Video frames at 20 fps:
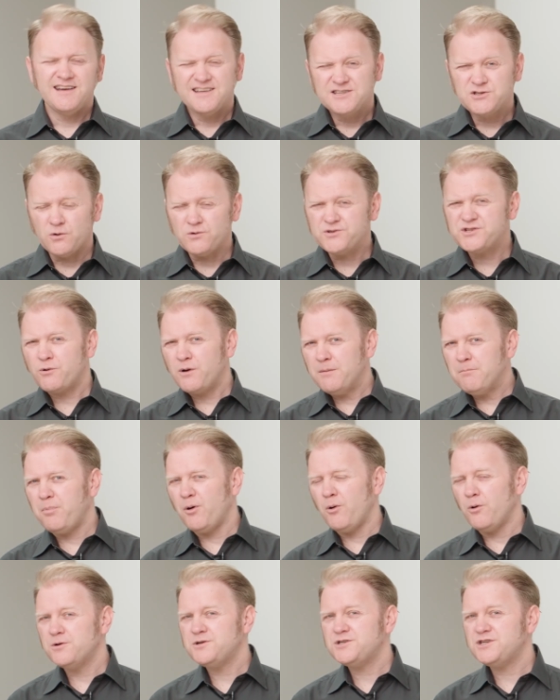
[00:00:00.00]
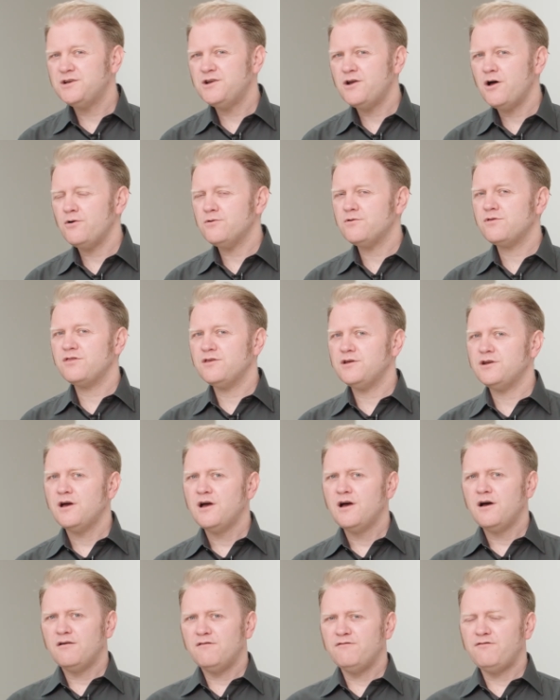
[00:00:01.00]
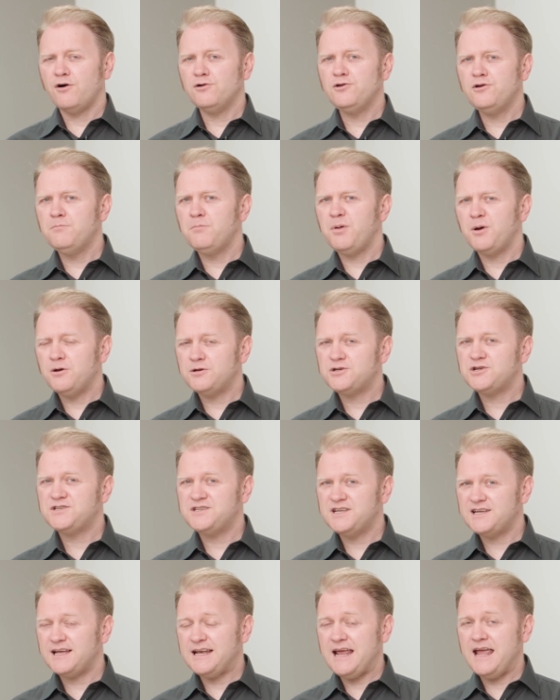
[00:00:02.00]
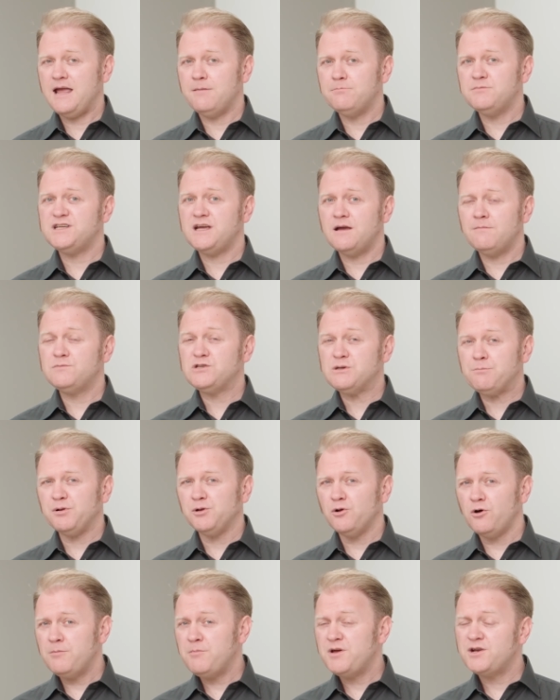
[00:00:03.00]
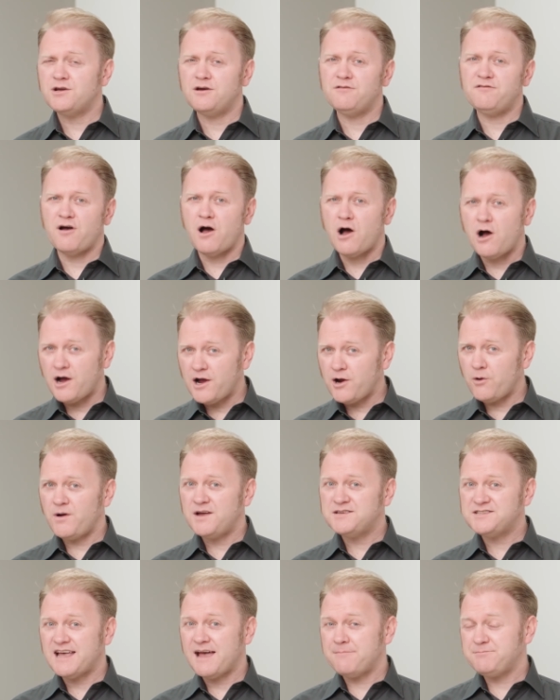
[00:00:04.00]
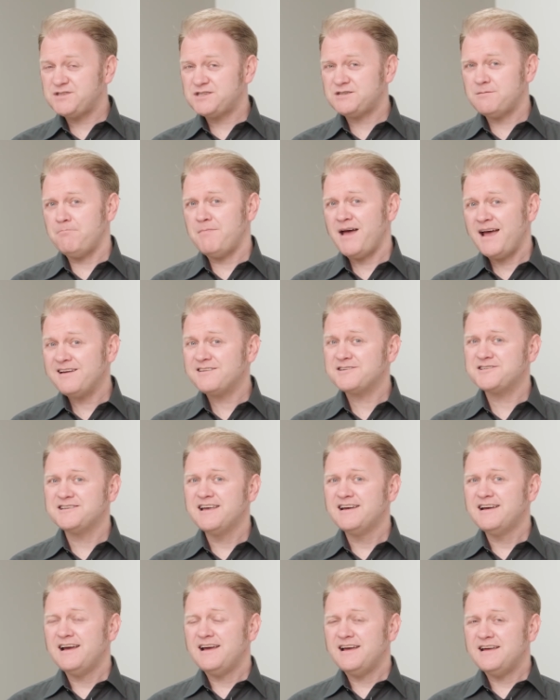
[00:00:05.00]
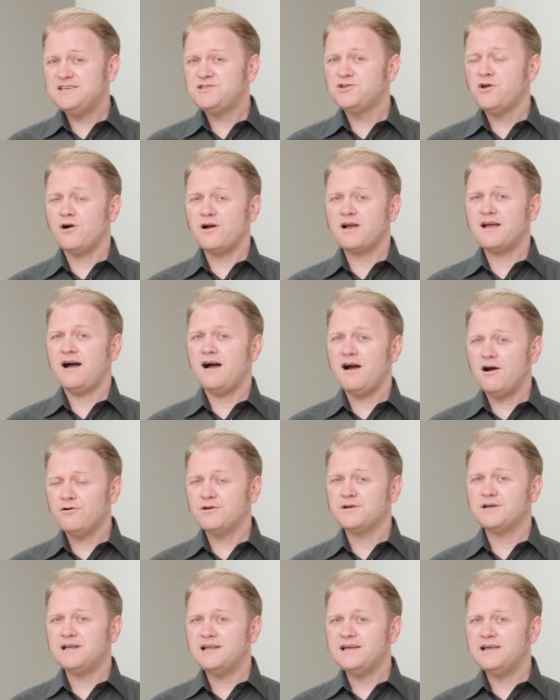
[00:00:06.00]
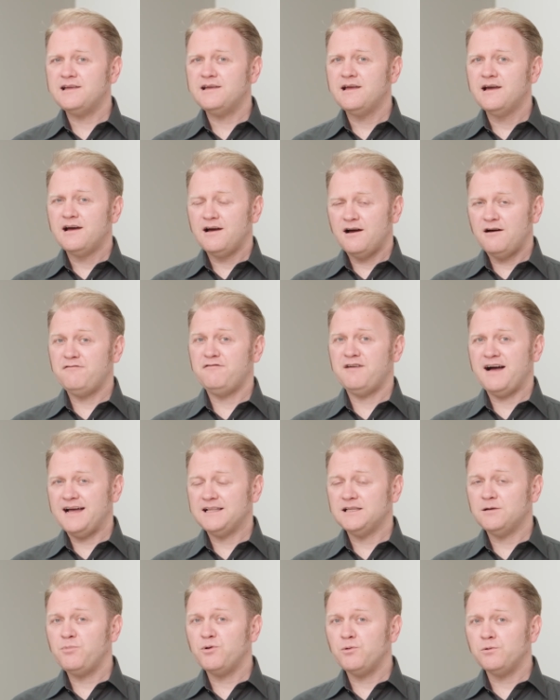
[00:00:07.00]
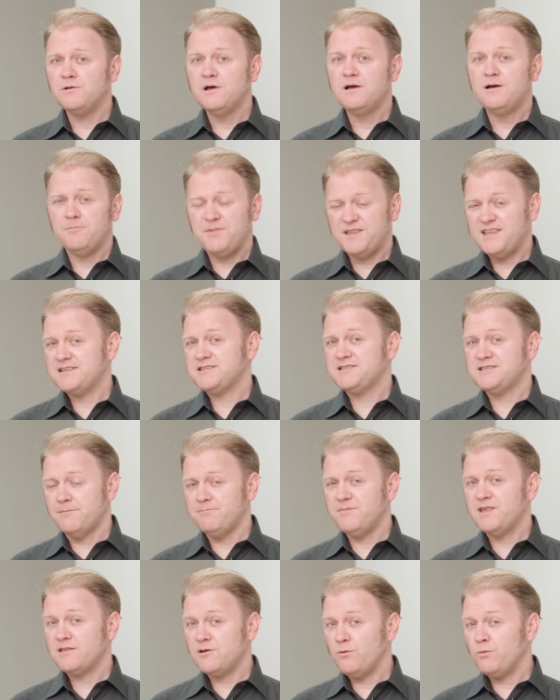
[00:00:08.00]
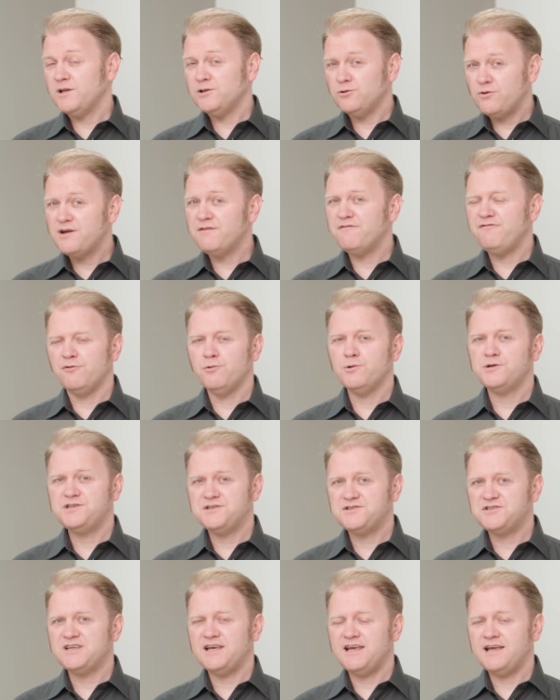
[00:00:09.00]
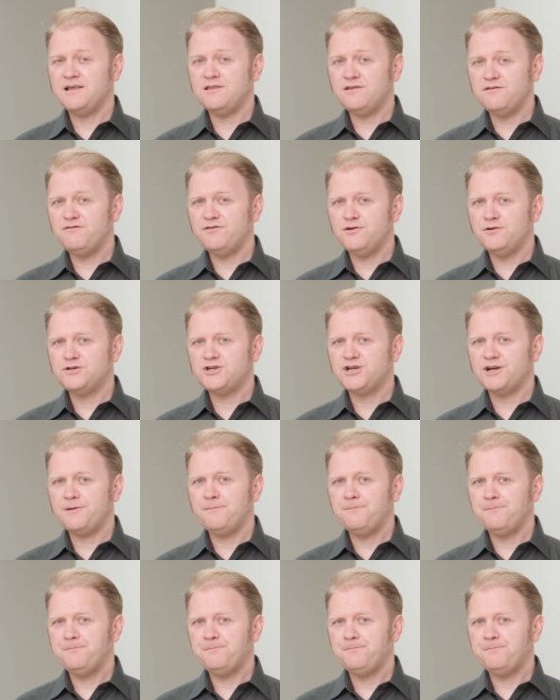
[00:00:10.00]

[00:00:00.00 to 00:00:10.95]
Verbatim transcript: It's also important to note that volume purchasing and MDM deployment of iOS apps to Macs is not currently available, but that's something that we're looking forward to seeing in the future.